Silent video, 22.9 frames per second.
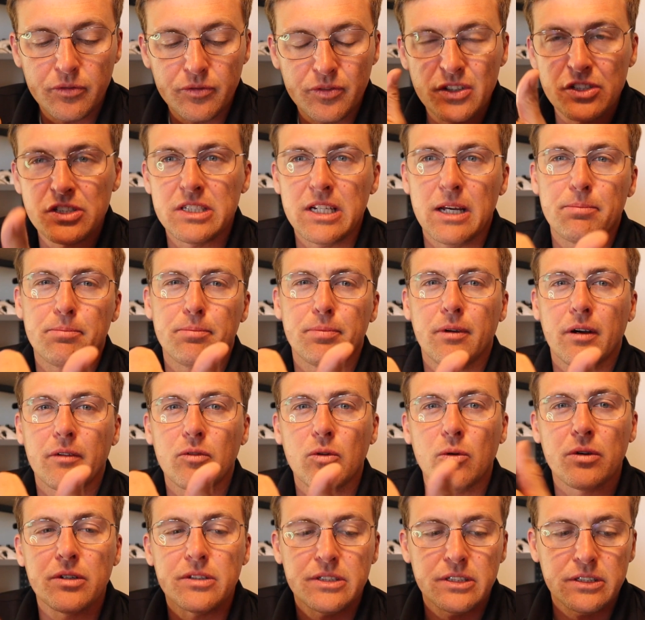First step, of
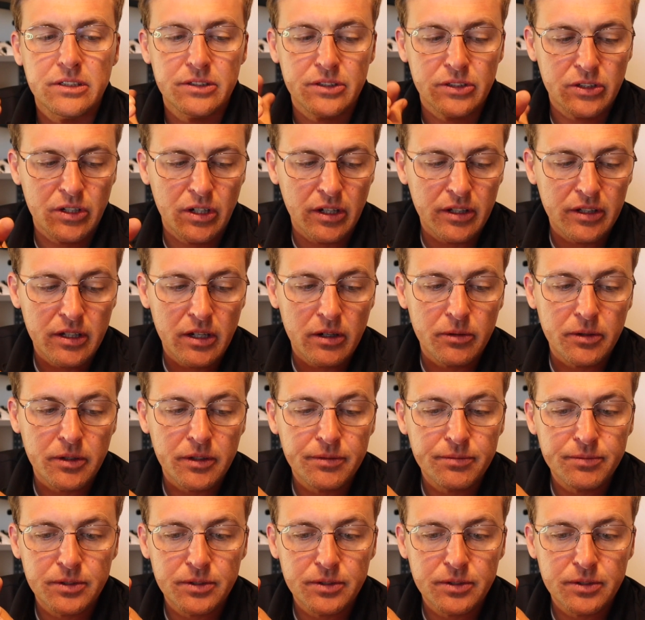course, is to call the owner.